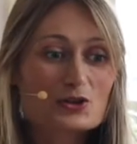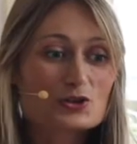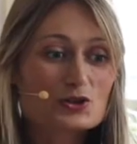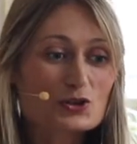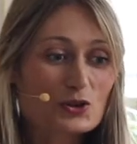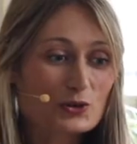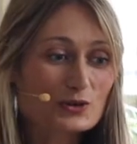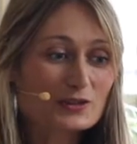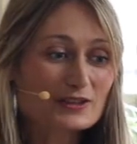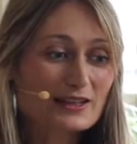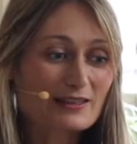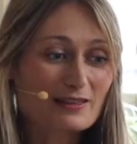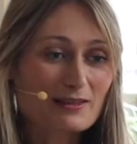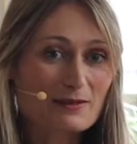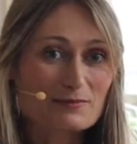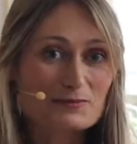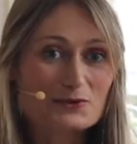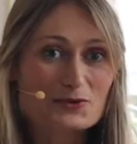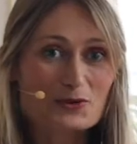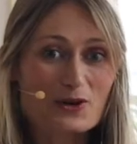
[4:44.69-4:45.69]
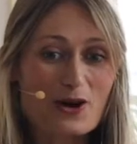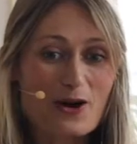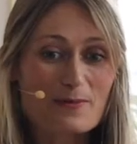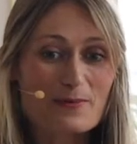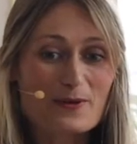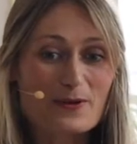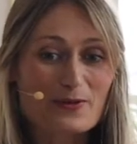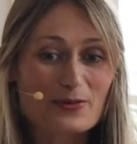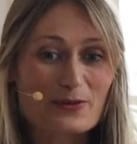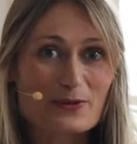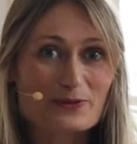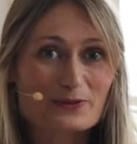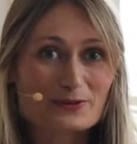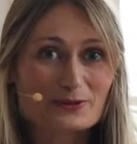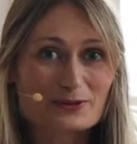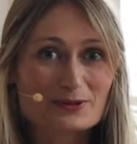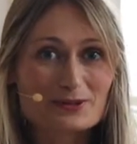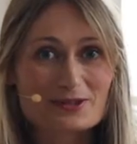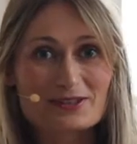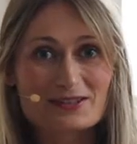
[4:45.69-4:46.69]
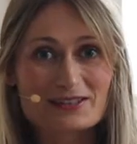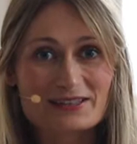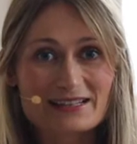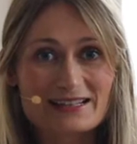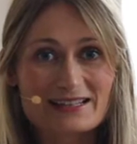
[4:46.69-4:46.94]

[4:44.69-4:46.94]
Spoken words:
don't let them drop on the floor.